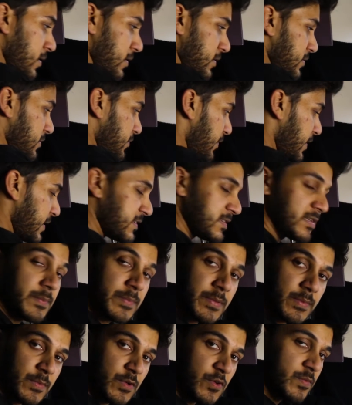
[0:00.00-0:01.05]
It's a really
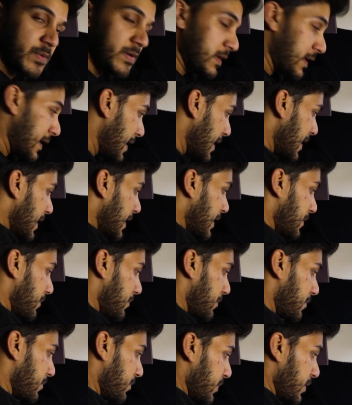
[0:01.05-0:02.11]
simple movement,
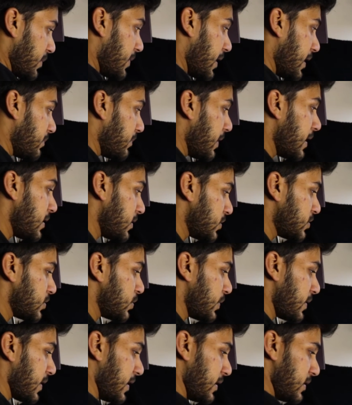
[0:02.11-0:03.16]
but my main issue
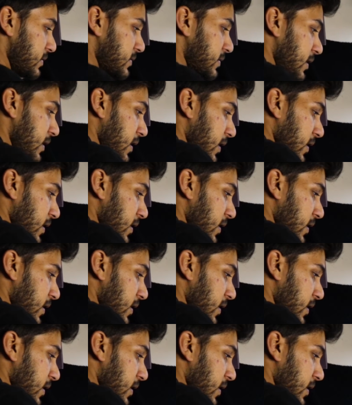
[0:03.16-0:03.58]
with that is,